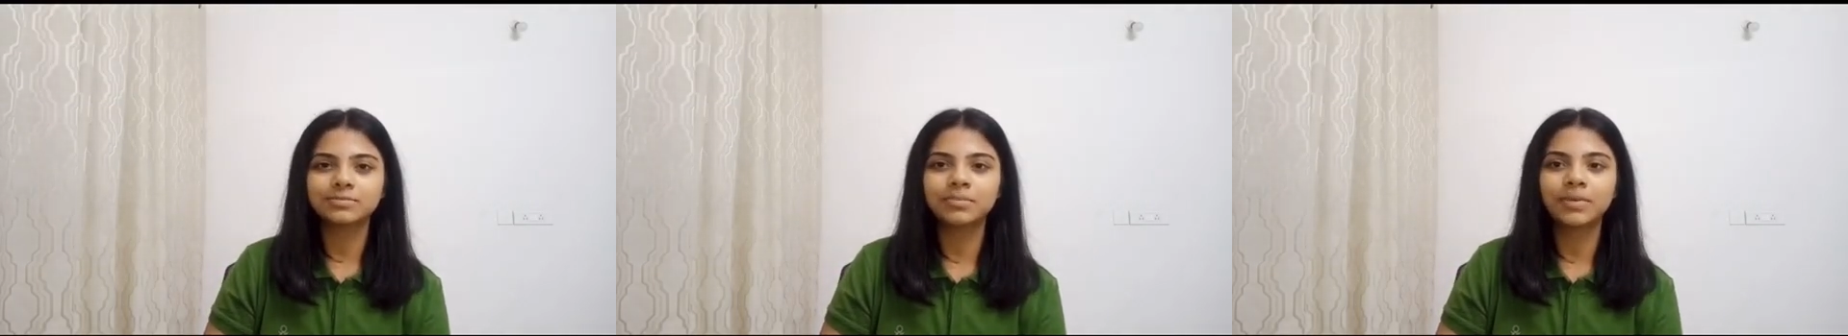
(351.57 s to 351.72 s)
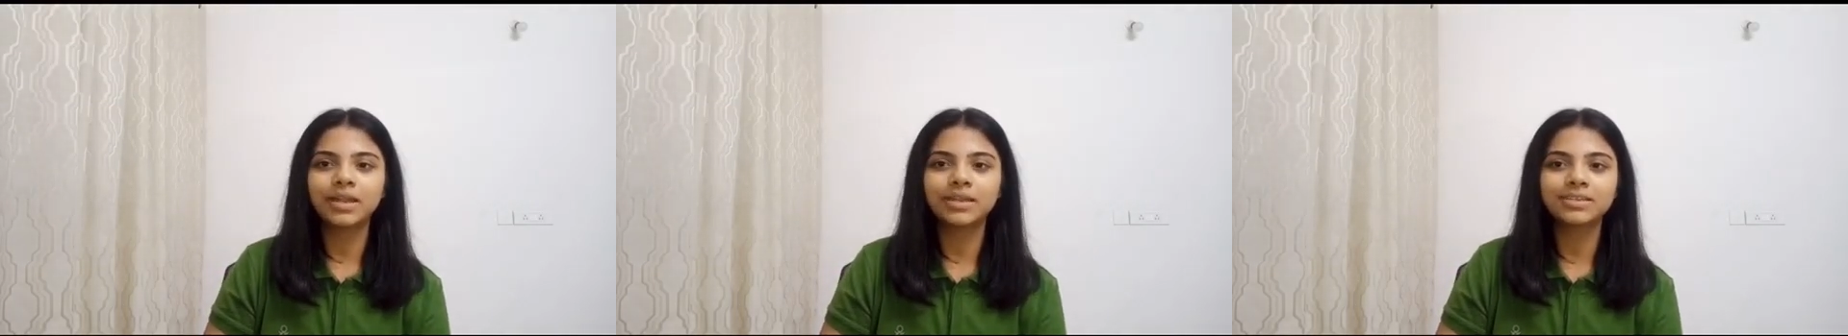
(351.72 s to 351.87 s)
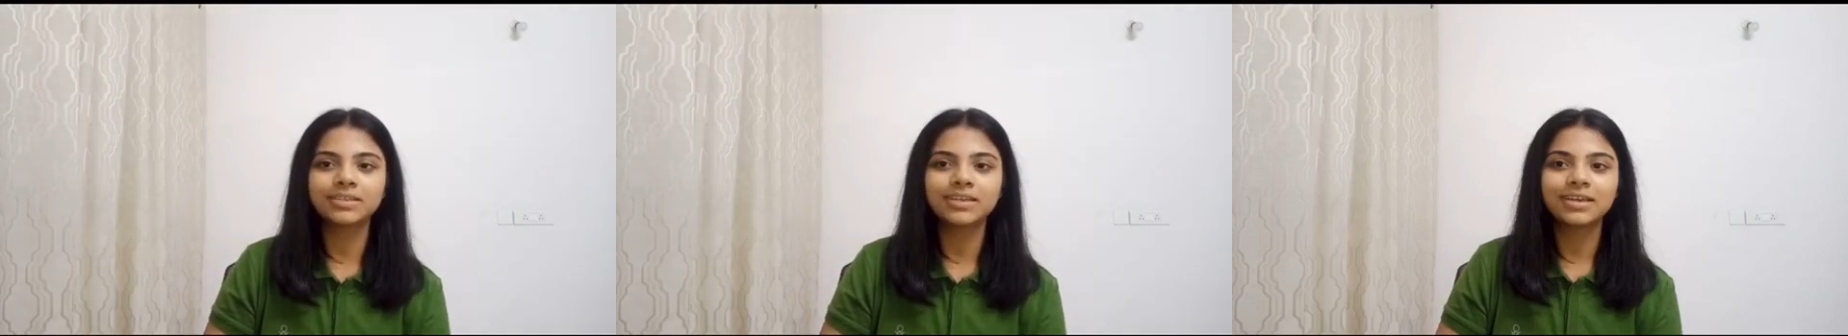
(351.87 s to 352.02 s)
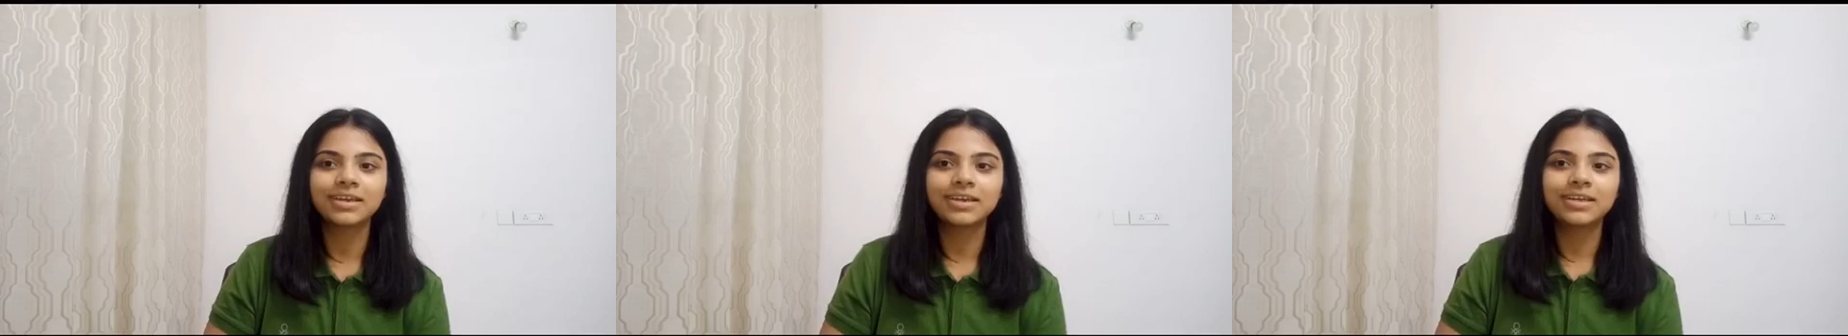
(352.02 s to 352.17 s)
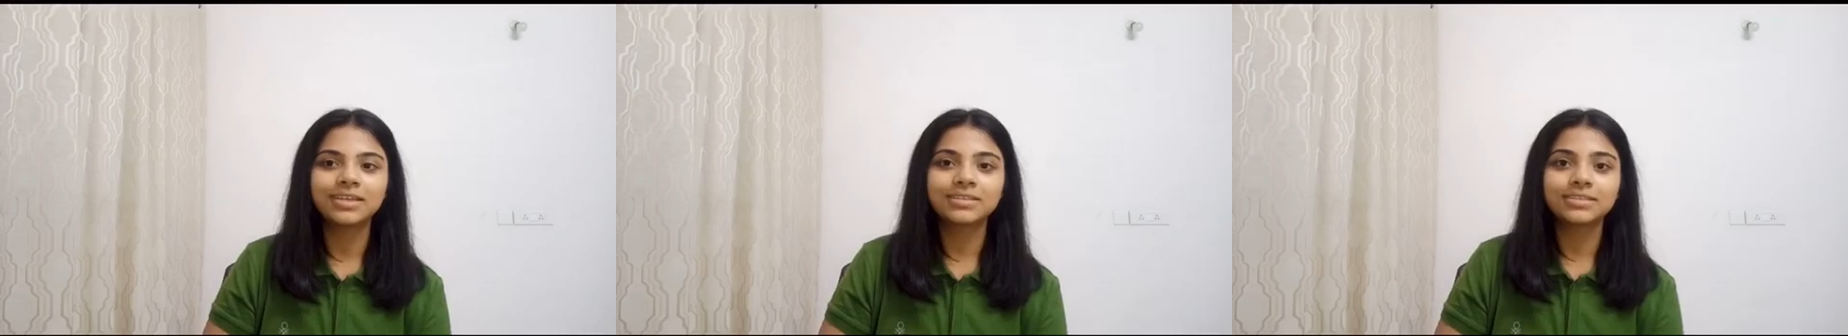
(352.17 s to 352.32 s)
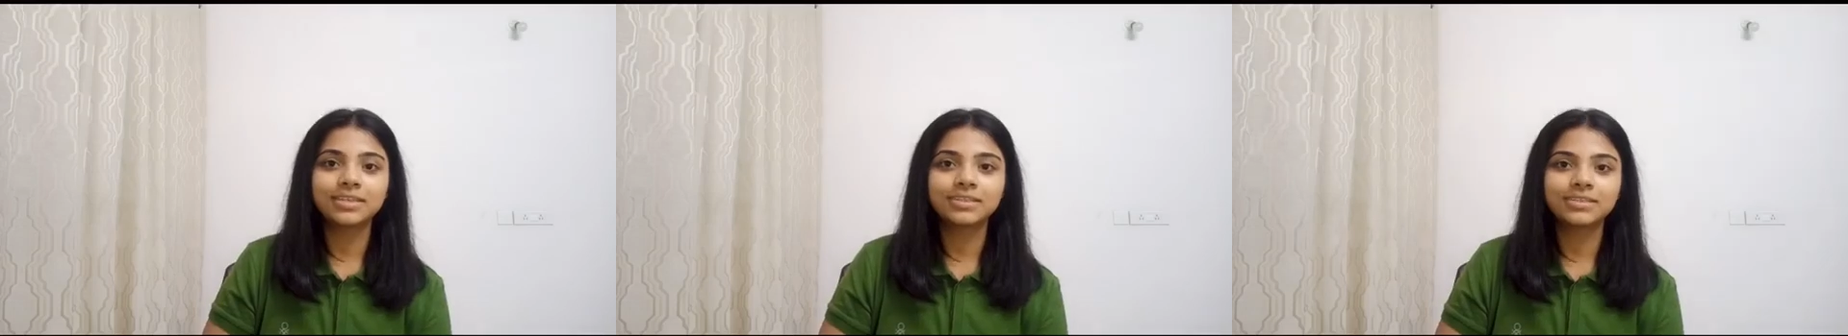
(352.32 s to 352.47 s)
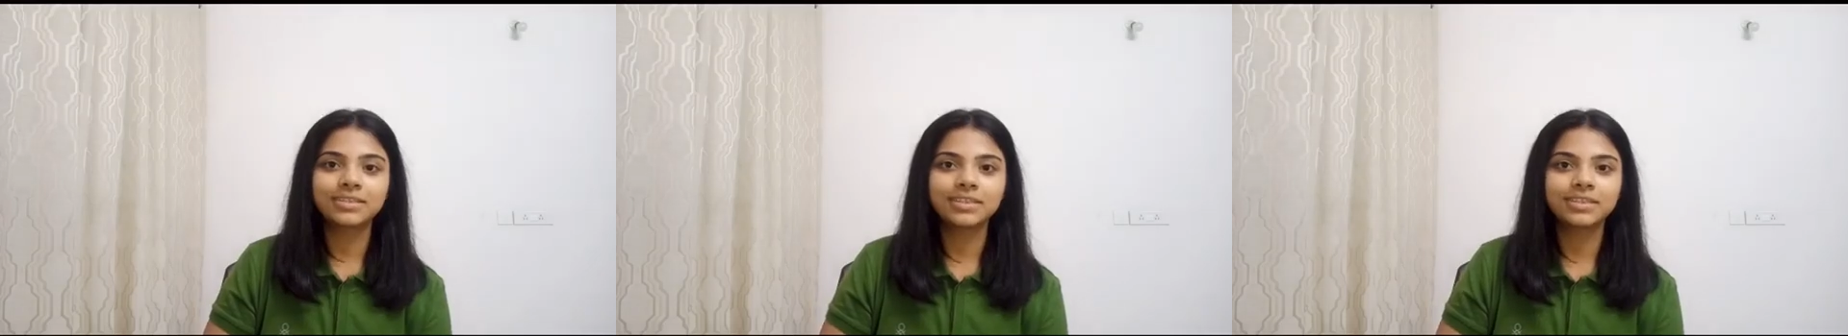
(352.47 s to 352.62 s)
but
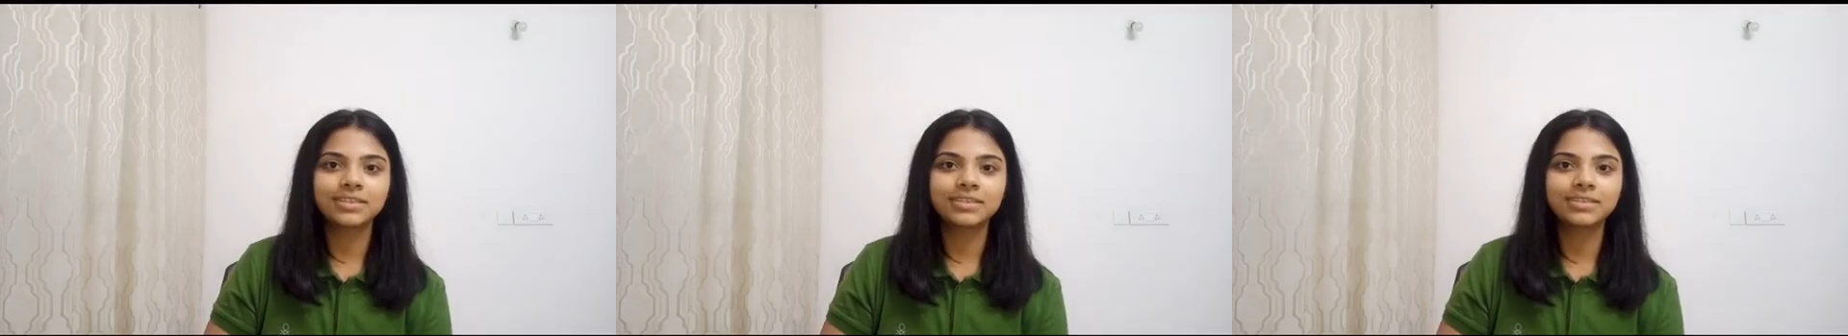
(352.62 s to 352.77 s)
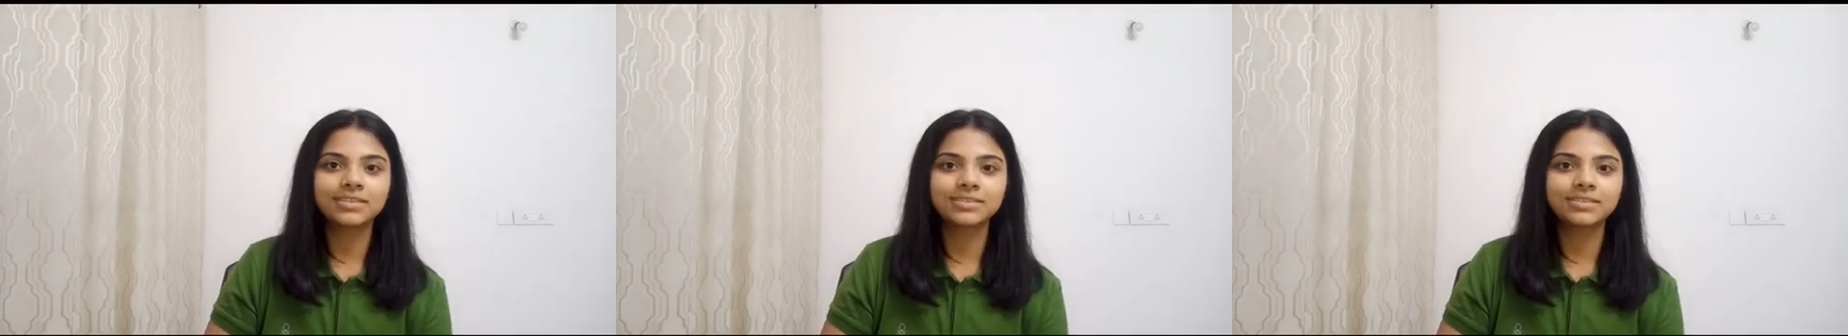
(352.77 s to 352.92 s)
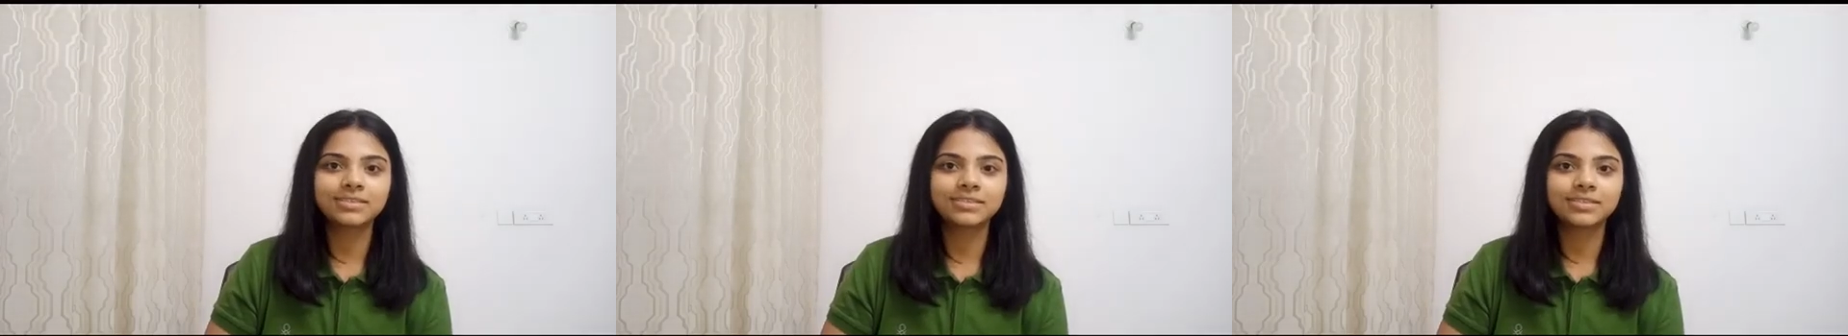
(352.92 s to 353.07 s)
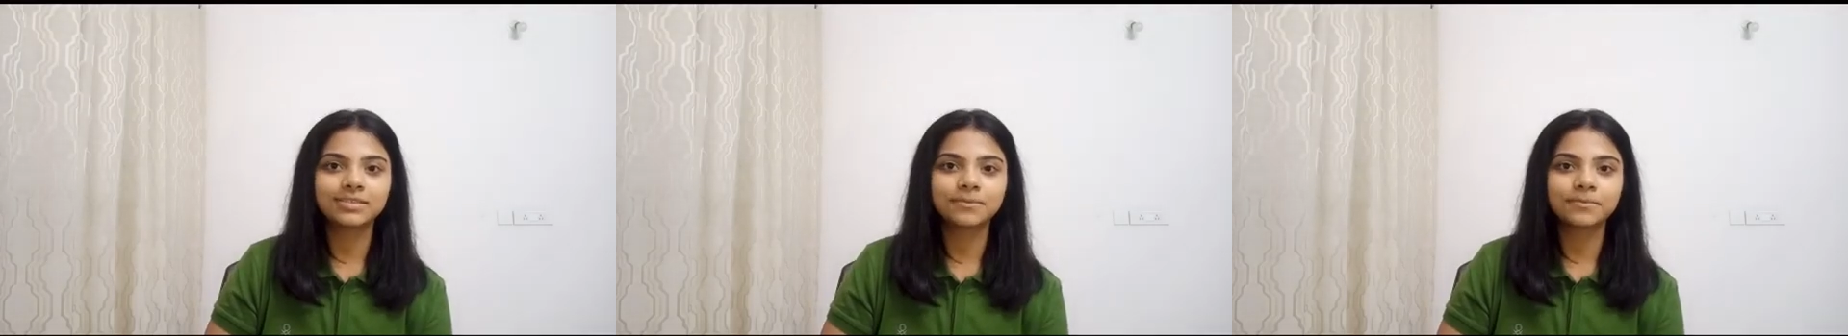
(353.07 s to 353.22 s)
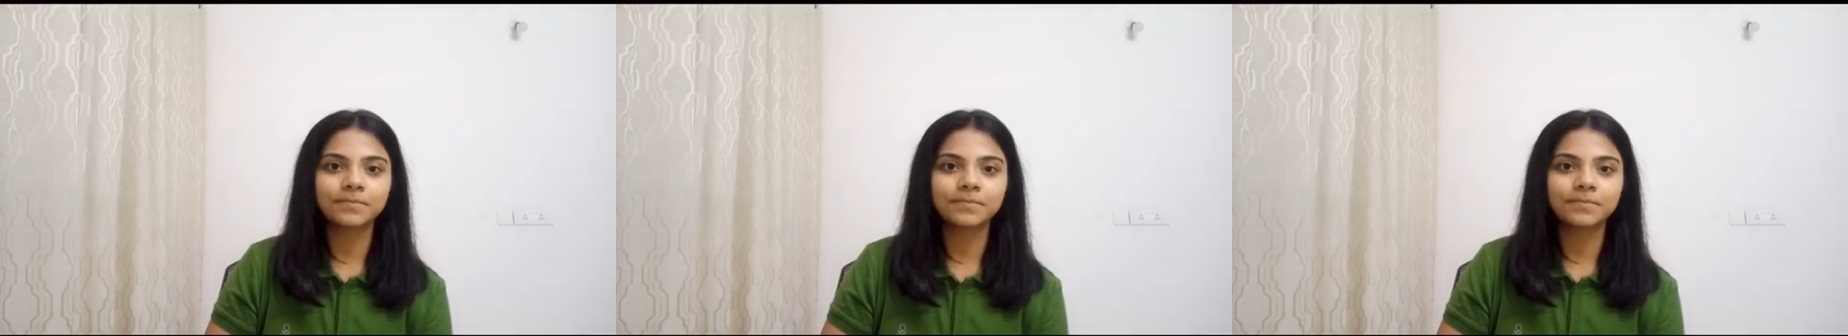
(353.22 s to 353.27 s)
the thing is,